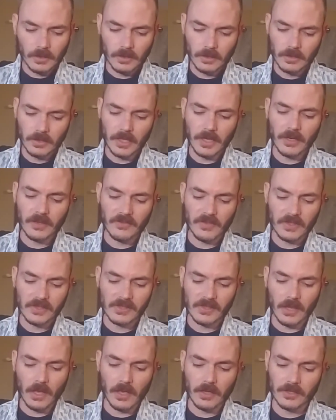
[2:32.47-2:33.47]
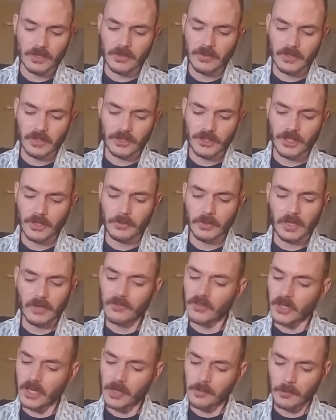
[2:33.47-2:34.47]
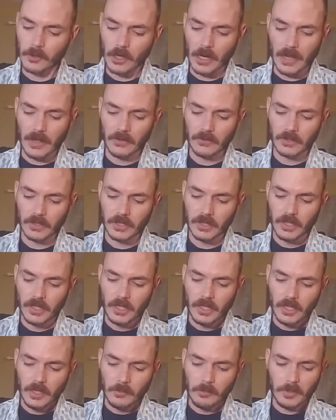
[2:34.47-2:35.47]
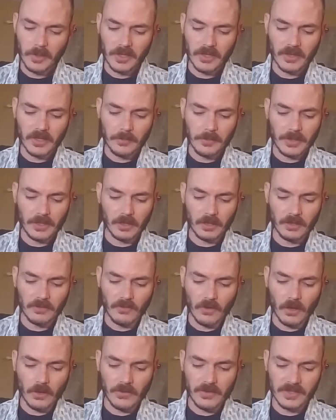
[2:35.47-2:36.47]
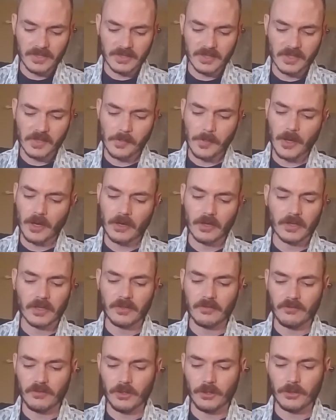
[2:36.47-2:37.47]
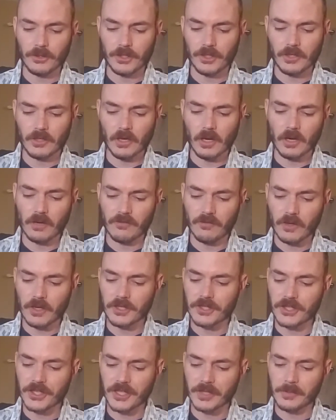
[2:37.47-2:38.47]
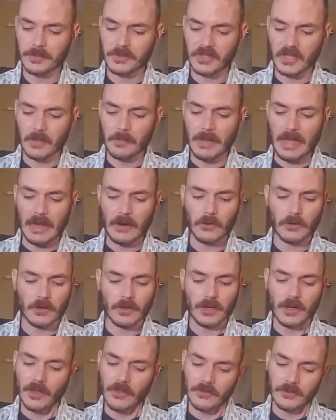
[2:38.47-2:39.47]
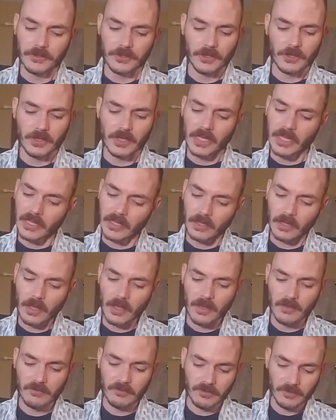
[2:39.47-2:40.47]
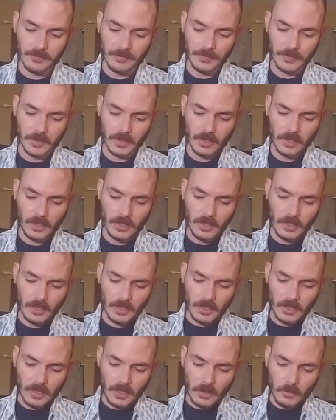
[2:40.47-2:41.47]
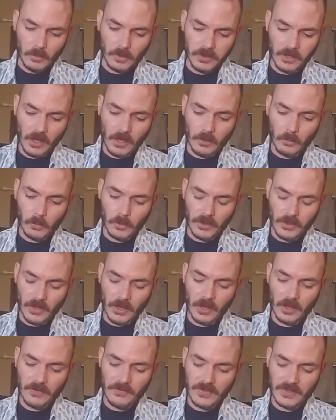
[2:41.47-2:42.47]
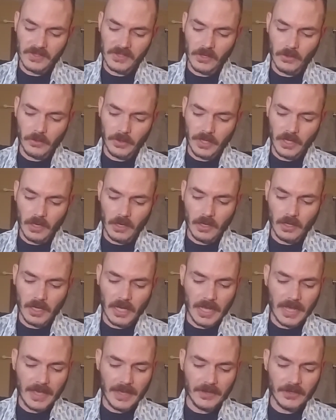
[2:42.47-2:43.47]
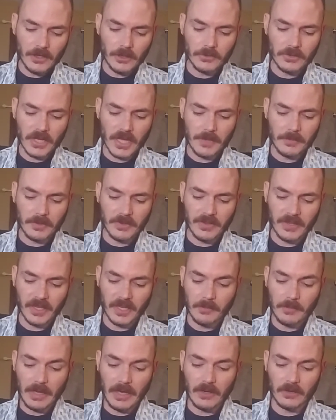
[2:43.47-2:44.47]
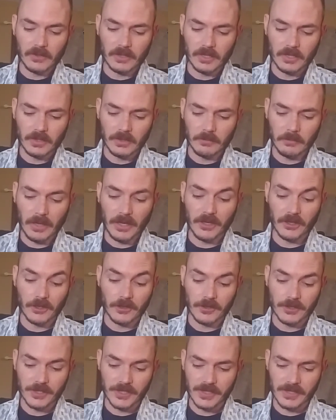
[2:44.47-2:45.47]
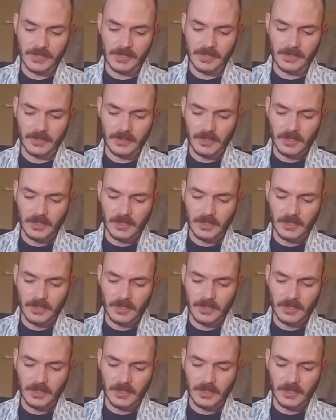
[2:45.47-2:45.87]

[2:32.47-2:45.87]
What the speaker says: None of us thought that she would ever come around, but in the middle of all this despair and confusion, our friendship somehow or another turned into love. With all of this going on, I had no time to think about my urges.